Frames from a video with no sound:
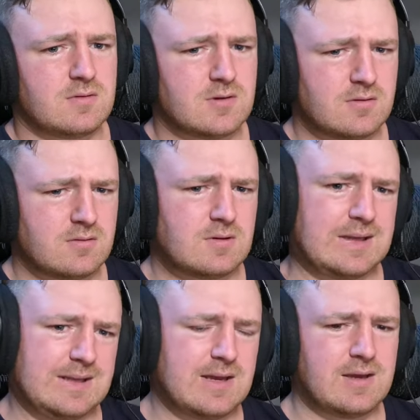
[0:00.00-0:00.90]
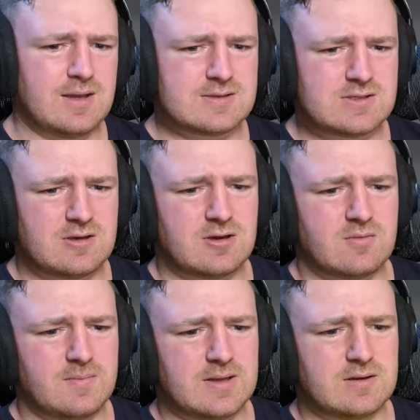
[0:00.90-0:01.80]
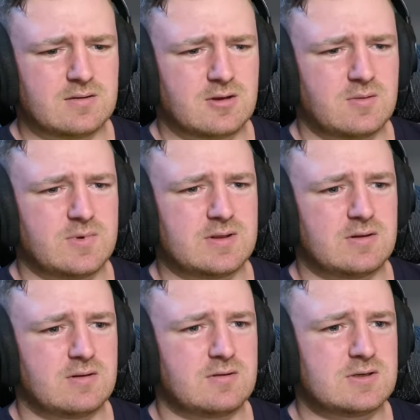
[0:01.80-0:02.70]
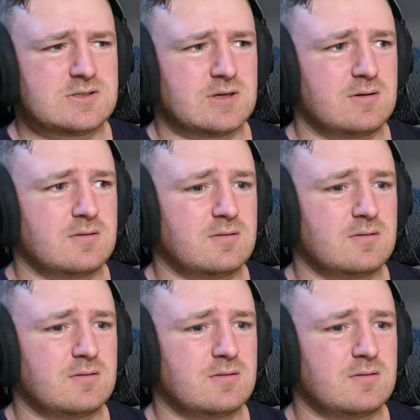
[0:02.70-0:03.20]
Oh yeah, I guess he caught him a bit. Caught him in the chin.